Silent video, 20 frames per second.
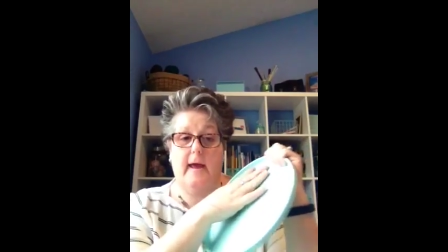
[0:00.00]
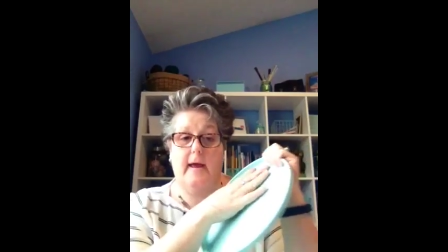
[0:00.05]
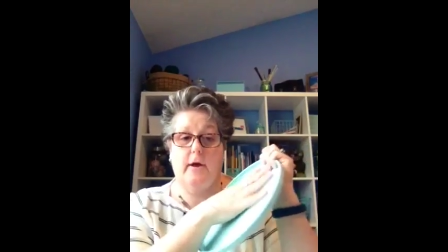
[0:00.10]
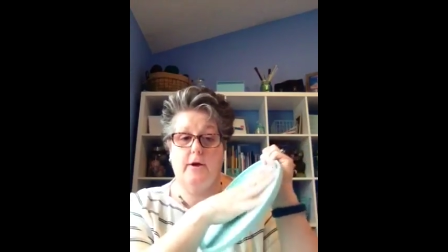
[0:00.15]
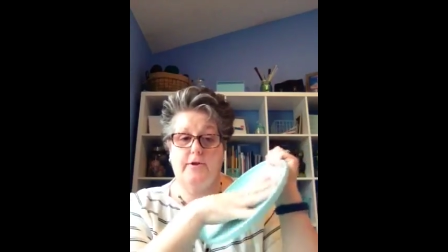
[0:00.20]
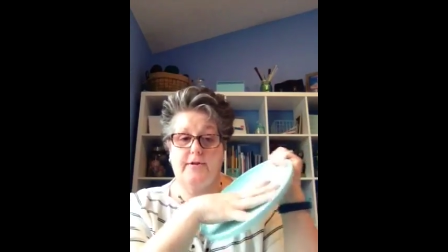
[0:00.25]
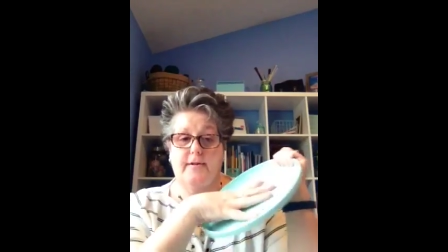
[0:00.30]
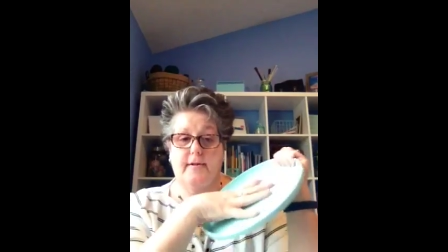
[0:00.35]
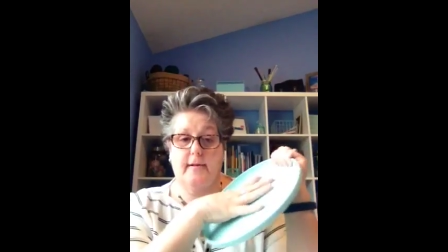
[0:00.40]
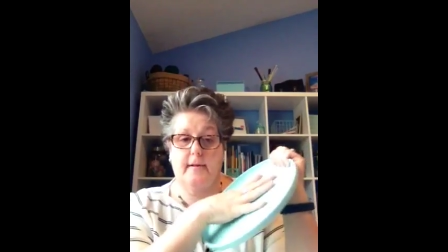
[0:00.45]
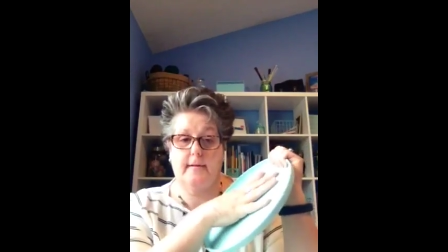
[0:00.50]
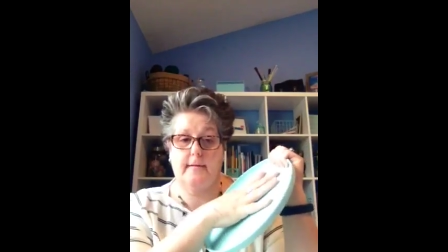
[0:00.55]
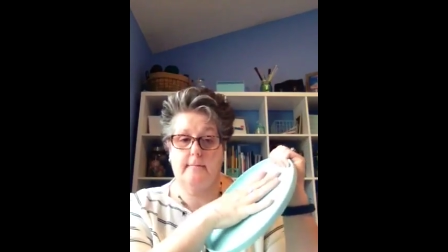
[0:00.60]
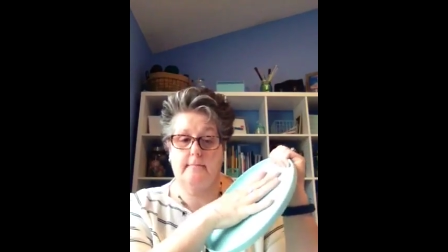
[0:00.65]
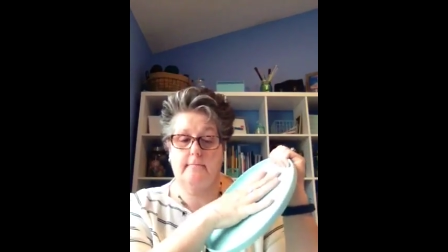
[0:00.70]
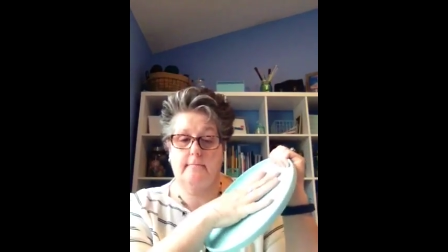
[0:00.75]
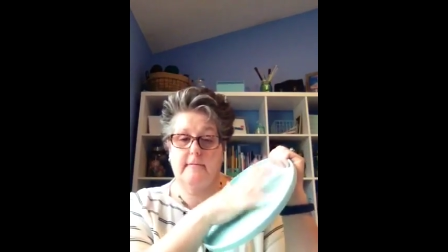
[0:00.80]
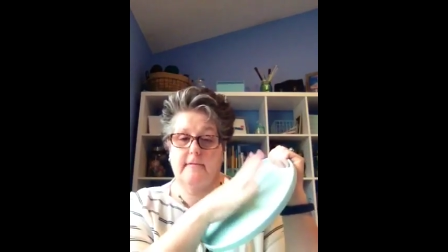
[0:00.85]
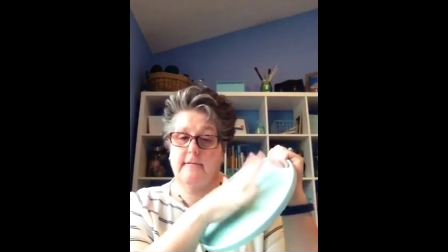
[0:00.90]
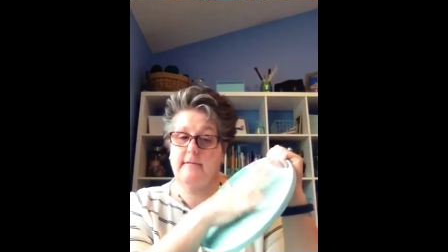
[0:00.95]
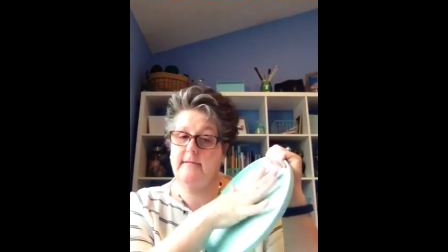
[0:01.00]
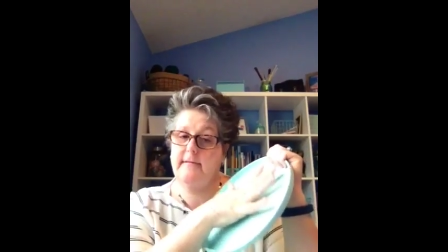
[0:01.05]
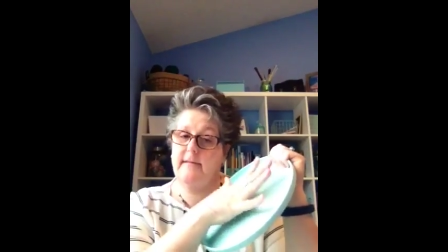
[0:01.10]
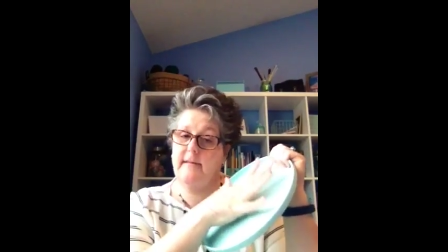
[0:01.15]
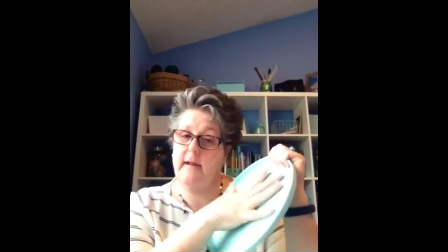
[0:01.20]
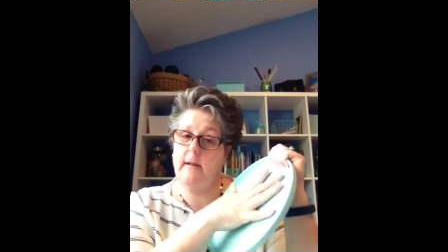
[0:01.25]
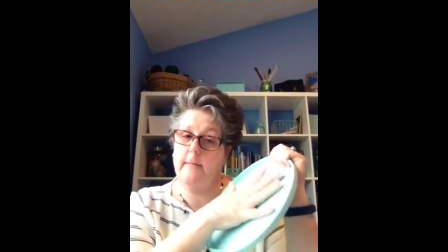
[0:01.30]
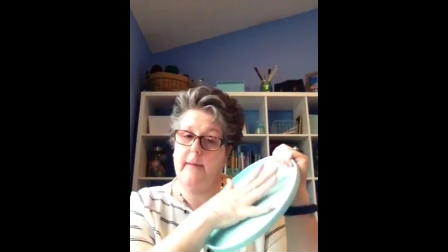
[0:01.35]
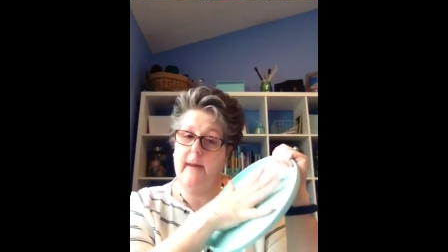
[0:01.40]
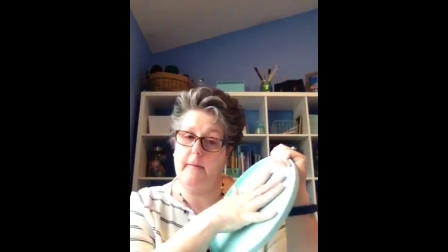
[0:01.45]
I could
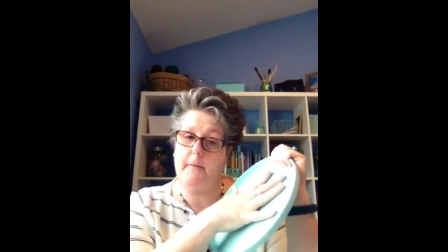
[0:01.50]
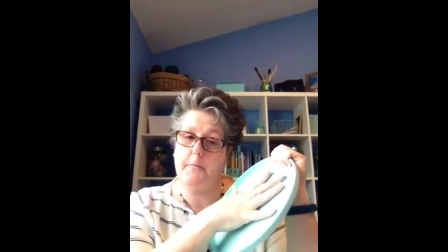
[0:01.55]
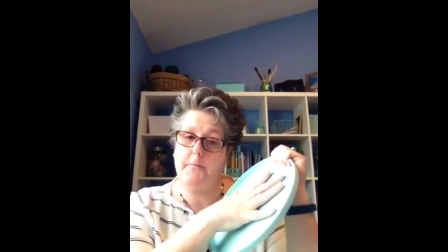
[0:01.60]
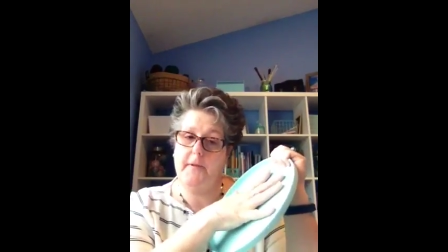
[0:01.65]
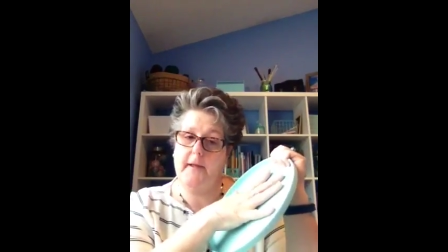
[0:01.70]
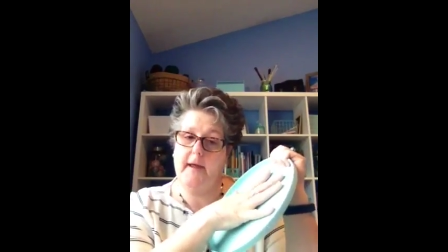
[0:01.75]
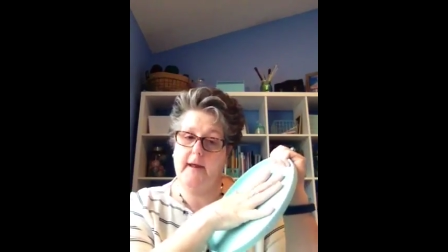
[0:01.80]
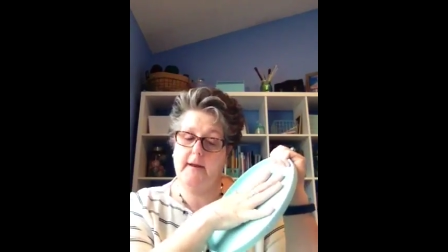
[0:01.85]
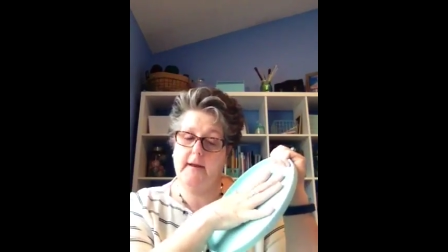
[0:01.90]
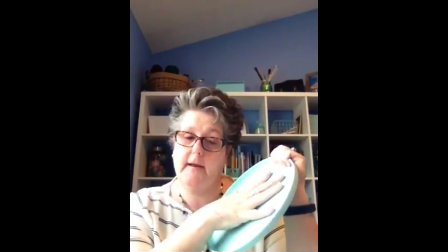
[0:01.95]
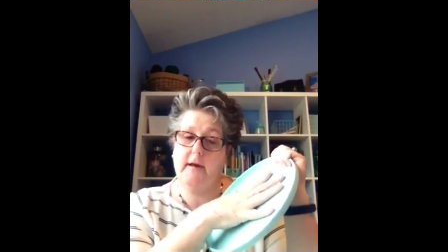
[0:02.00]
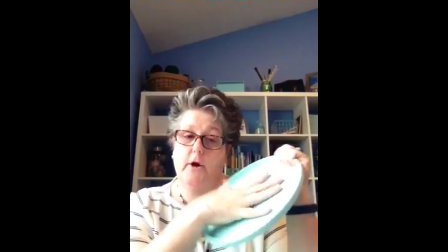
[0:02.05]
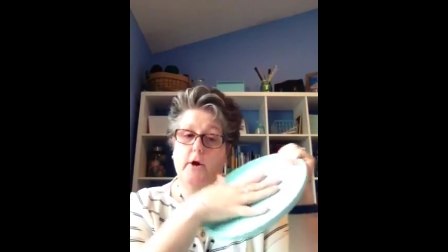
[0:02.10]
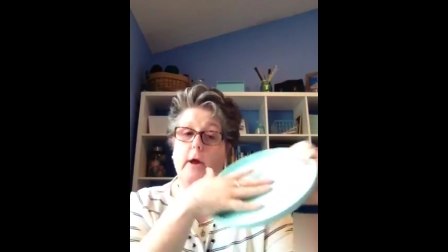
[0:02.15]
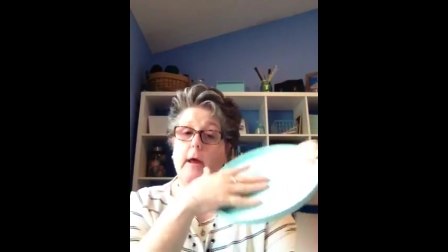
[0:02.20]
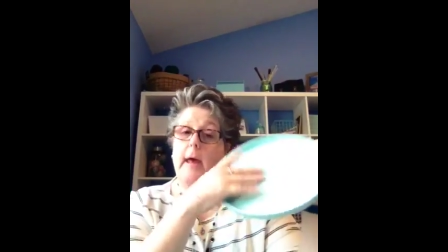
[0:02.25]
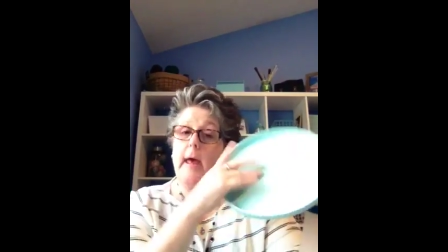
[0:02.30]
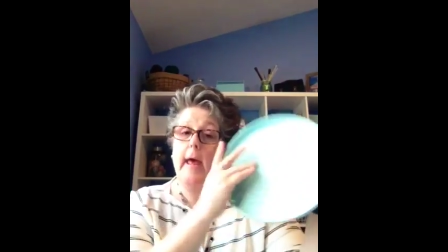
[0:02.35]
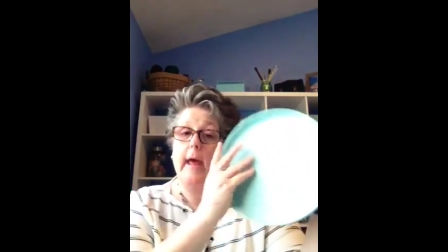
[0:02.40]
set a paper plate in here.